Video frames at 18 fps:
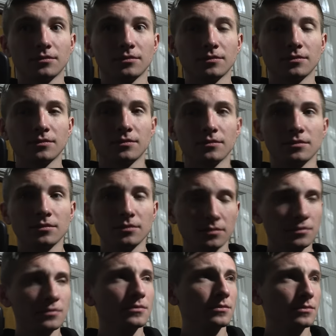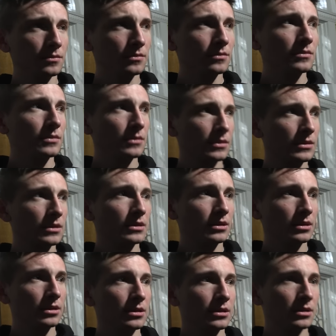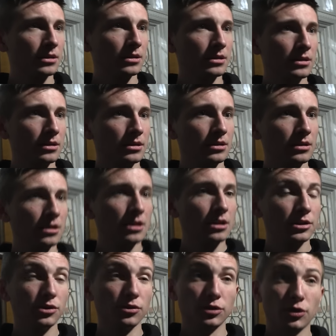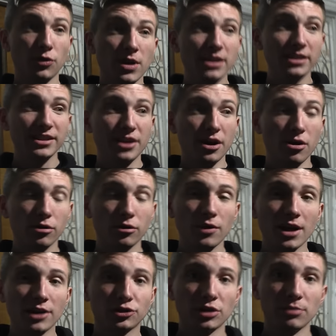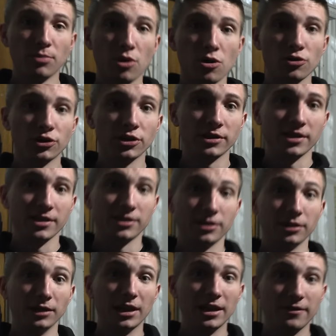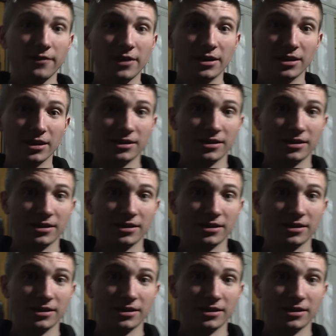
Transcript: still already has a ton of claims of activity. So it's crazy. The owner actually purchased this to live in